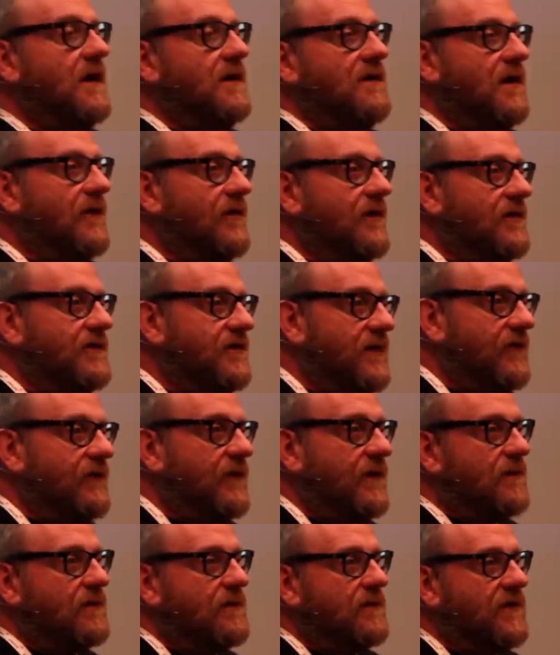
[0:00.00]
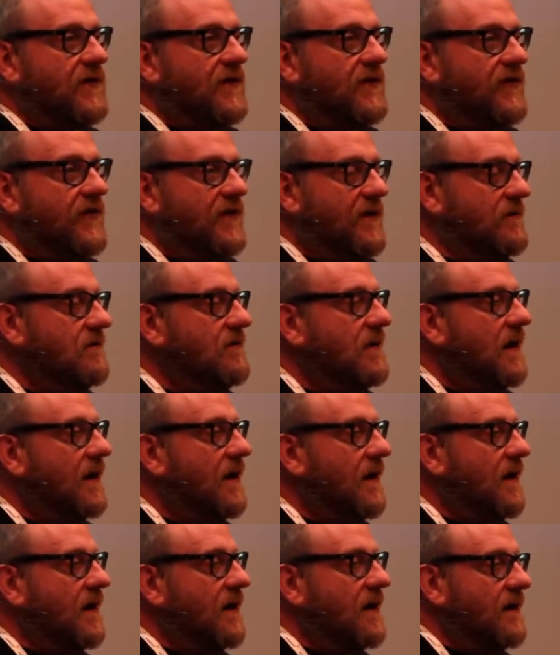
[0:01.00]
another difficult issue.
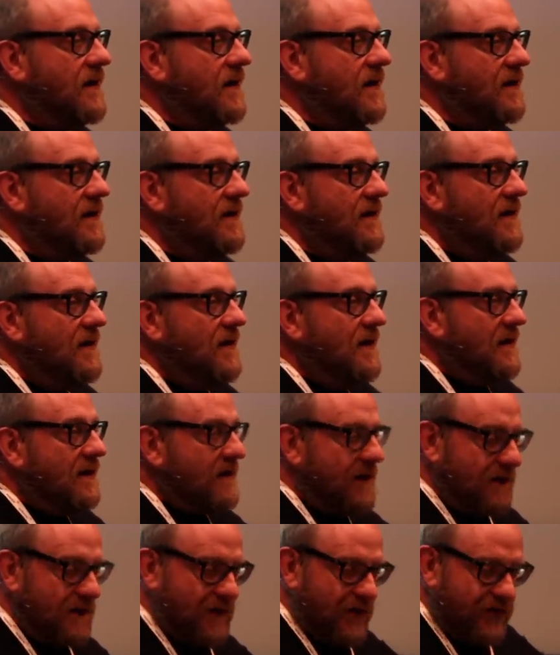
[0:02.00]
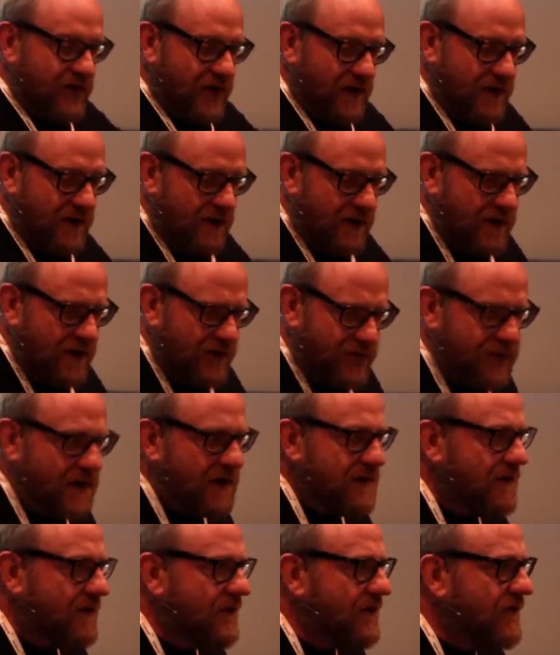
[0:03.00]
Uh, like I say, RF
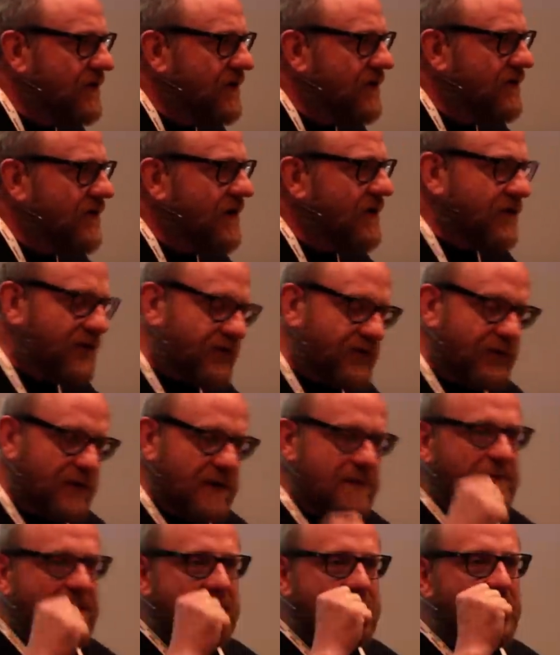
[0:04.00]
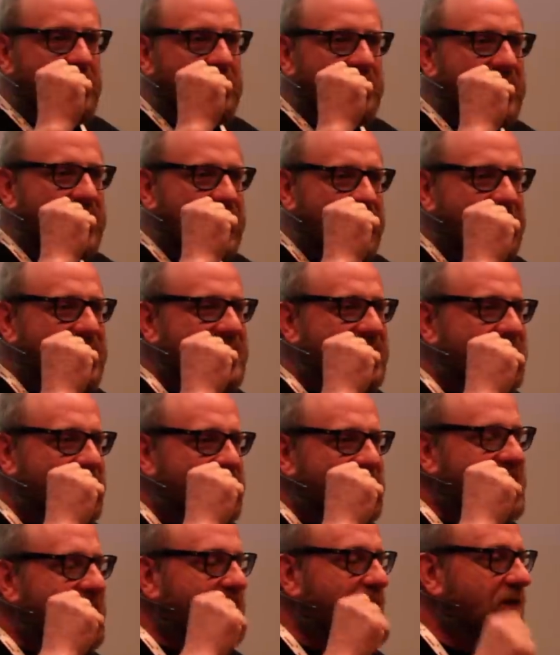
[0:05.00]
technology is extremely complicated
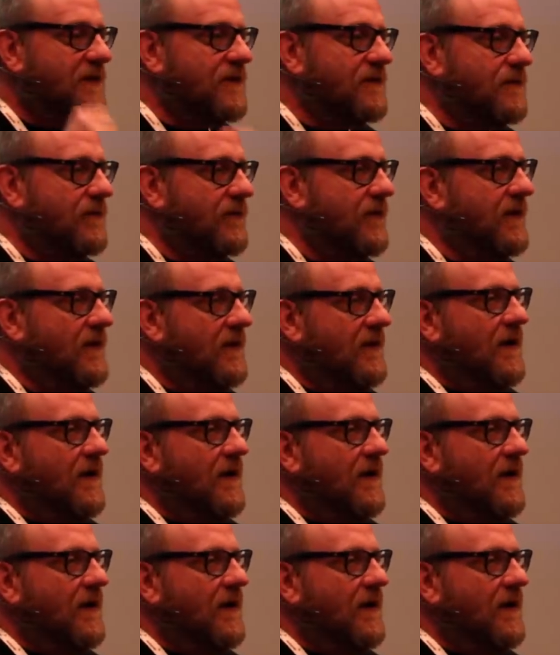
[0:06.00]
and difficult.